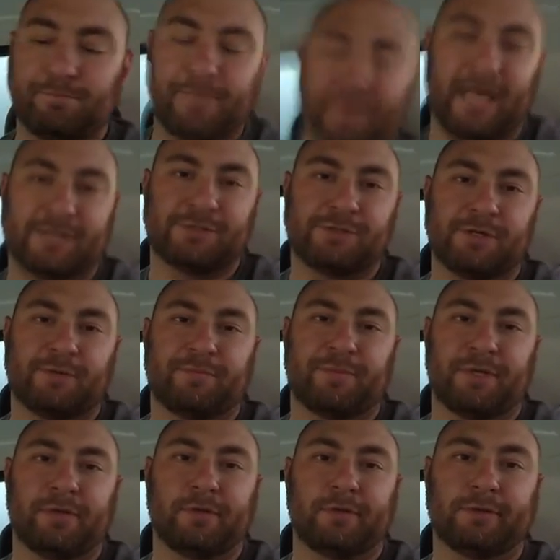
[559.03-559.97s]
Box truck
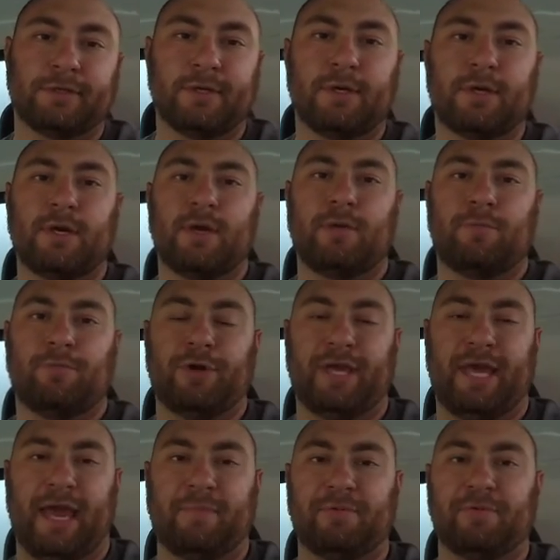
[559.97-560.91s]
build,
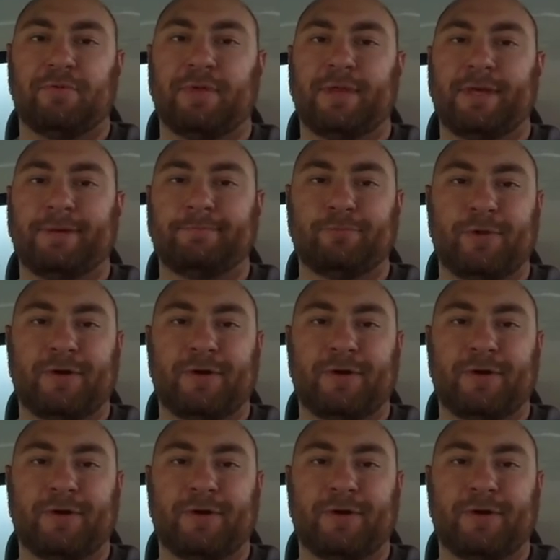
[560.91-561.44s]
pretty happy with it.